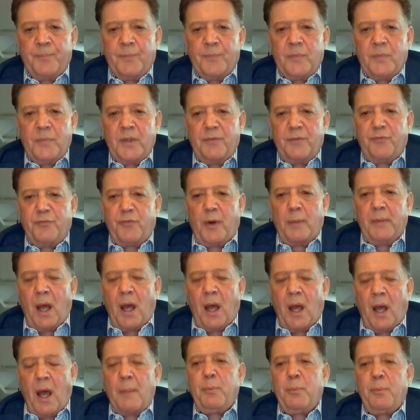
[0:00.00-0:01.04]
from an
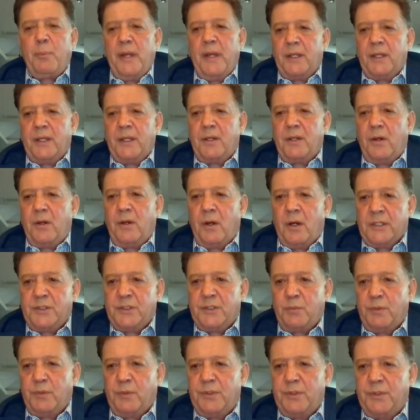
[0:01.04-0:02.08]
operating cost, when you look
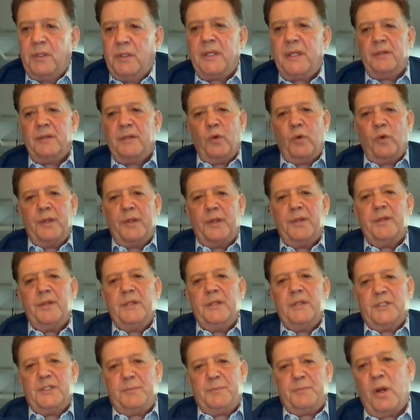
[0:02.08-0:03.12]
at whether this
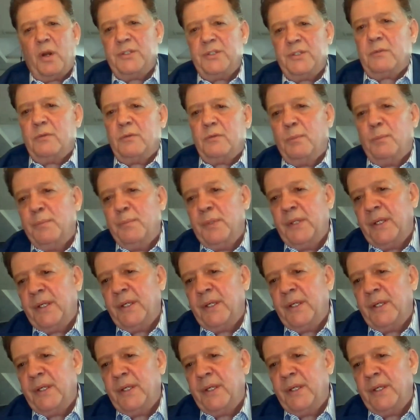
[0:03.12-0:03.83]
project will be